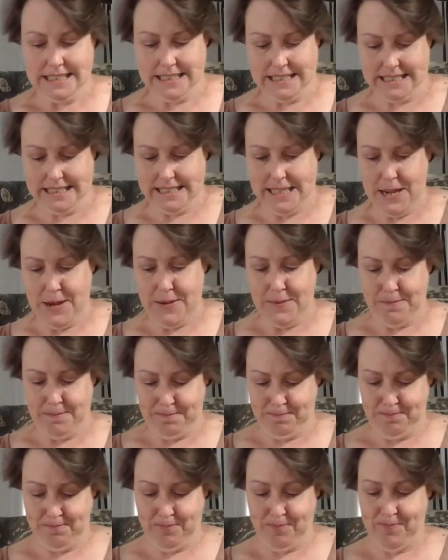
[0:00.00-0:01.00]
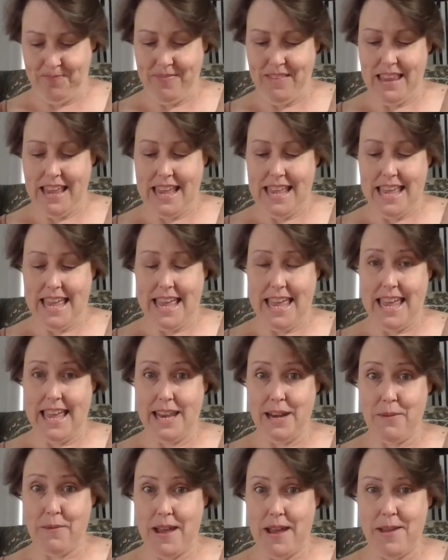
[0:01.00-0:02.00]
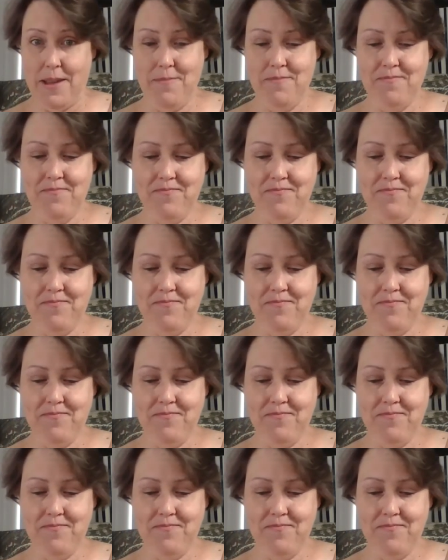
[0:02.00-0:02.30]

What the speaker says: So, anyway,